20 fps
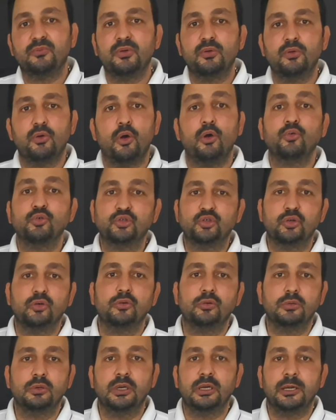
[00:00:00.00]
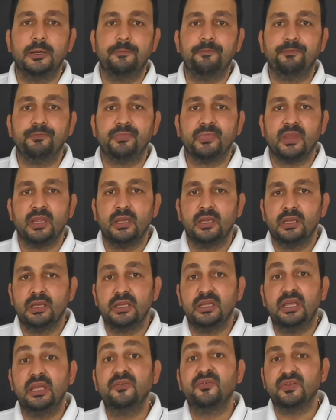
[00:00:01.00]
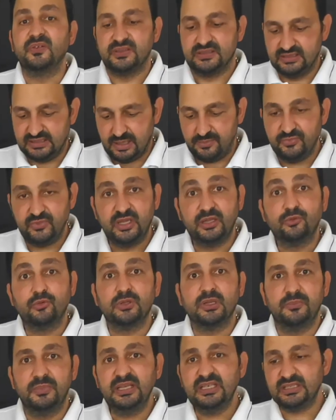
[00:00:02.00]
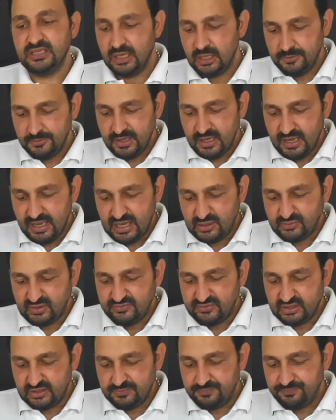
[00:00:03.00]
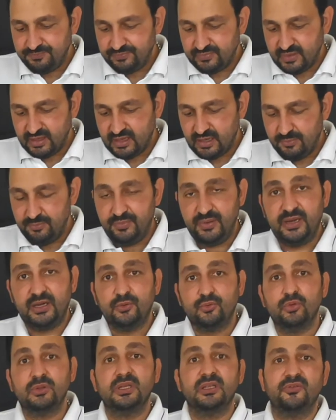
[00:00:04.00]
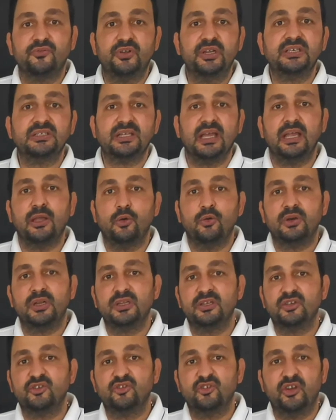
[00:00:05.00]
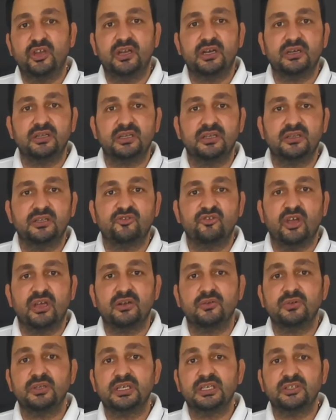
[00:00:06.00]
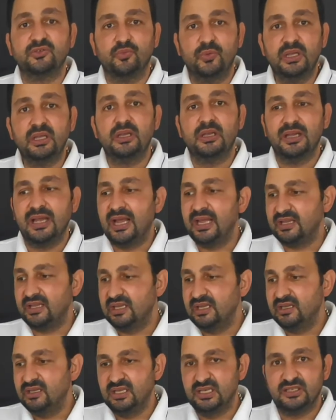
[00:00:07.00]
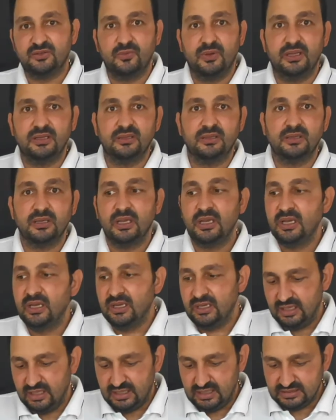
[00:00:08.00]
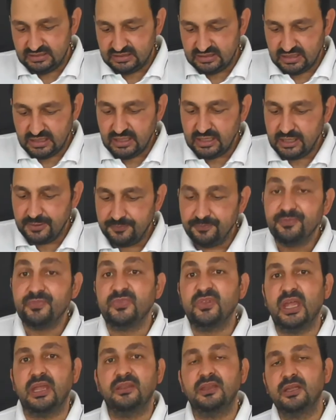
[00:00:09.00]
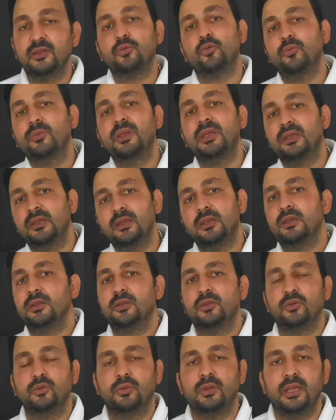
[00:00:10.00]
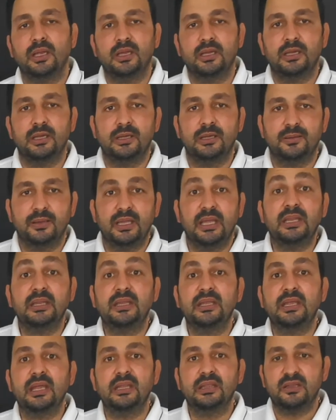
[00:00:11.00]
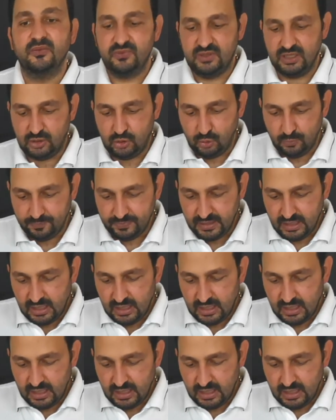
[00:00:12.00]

will also give something to the mix. However, compared to the drinks I already shared in the channel this week, I think this one is tending to be at the end of the queue.